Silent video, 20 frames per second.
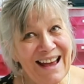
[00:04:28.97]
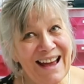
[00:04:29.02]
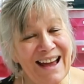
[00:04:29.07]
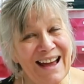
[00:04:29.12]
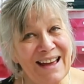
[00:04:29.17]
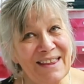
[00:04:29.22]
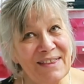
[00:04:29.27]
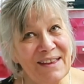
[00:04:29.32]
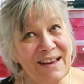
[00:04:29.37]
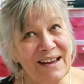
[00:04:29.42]

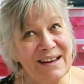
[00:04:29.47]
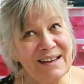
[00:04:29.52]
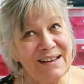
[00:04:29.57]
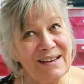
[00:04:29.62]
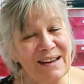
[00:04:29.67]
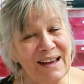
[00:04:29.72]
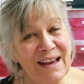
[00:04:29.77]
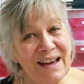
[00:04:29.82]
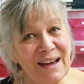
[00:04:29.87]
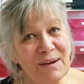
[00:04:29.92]
And
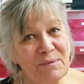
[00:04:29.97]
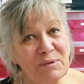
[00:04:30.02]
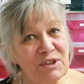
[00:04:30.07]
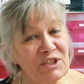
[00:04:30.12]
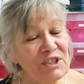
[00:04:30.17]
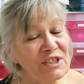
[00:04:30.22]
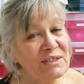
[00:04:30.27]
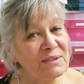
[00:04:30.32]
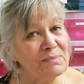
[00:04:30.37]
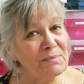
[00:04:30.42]
then we
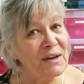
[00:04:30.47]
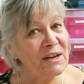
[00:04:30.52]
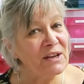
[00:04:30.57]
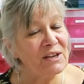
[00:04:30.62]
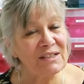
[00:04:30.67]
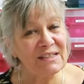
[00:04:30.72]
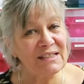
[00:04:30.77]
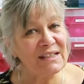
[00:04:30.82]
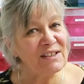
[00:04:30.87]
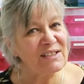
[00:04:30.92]
just made
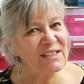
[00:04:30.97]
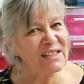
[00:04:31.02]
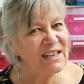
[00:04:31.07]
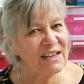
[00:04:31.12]
ourselves